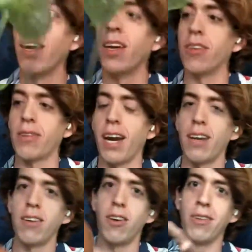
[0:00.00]
you'll kind
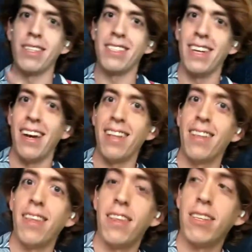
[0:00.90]
of notice that
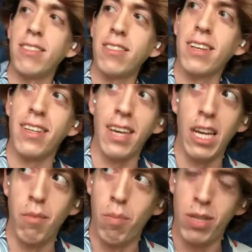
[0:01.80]
this
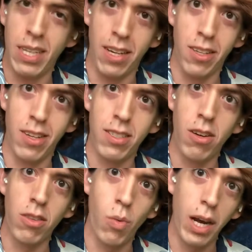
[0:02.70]
caladium in particular, it's
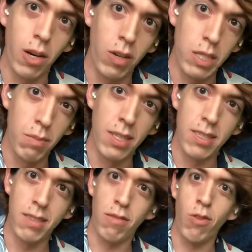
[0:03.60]
called the White
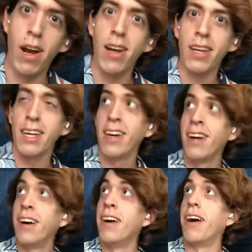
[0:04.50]
Christmas variety.
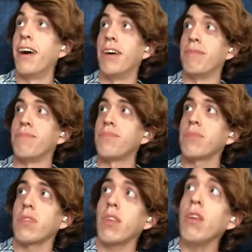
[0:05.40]

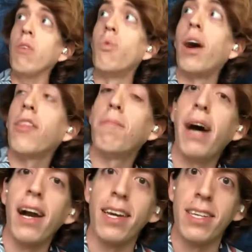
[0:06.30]
While the
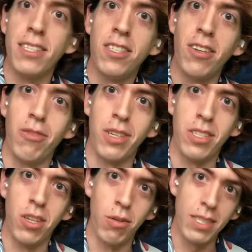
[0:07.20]
package only
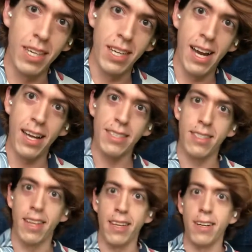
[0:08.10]
shows it as
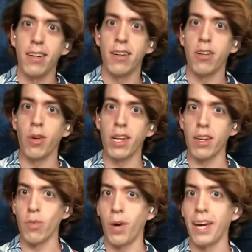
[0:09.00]
like a green
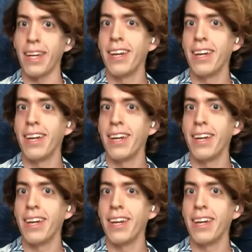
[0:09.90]
and white